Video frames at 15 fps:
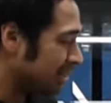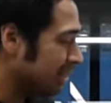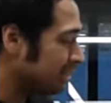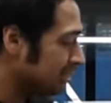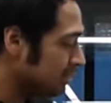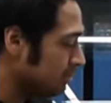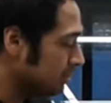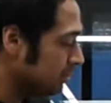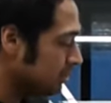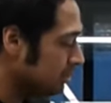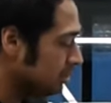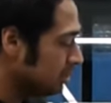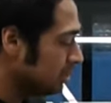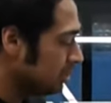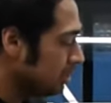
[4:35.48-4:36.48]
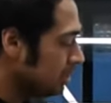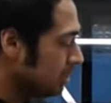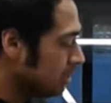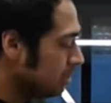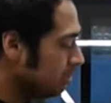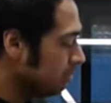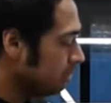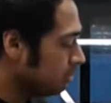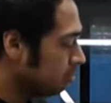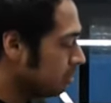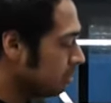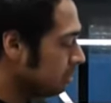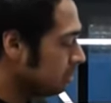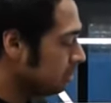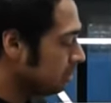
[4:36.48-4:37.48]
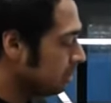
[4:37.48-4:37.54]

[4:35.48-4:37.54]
activities. The first one is